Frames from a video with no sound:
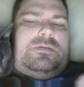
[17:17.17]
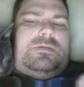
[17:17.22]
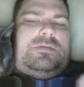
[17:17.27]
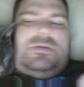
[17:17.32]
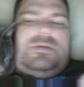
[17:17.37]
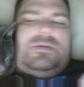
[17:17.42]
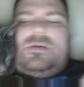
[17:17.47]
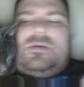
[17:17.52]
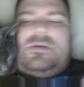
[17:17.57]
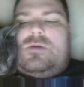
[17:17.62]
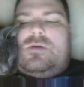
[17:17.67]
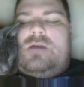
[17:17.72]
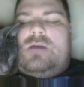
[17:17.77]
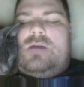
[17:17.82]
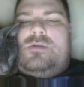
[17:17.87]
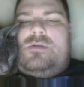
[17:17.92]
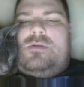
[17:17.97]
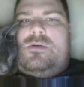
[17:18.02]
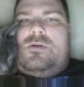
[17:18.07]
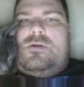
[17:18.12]
So,
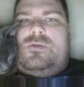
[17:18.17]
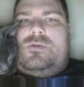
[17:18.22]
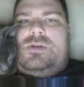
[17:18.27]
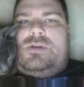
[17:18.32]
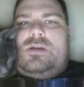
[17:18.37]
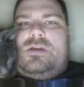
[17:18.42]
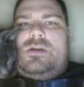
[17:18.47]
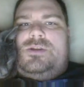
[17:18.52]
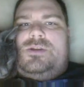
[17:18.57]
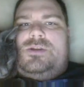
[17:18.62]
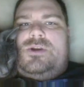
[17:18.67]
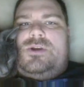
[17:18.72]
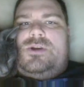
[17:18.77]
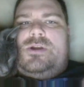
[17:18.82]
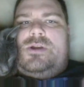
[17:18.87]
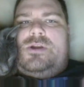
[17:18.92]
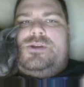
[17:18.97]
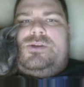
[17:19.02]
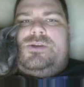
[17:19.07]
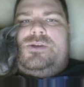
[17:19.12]
I don't know. It was kind of
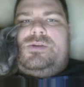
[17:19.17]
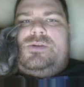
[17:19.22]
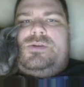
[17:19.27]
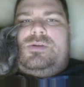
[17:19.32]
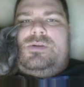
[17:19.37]
strange.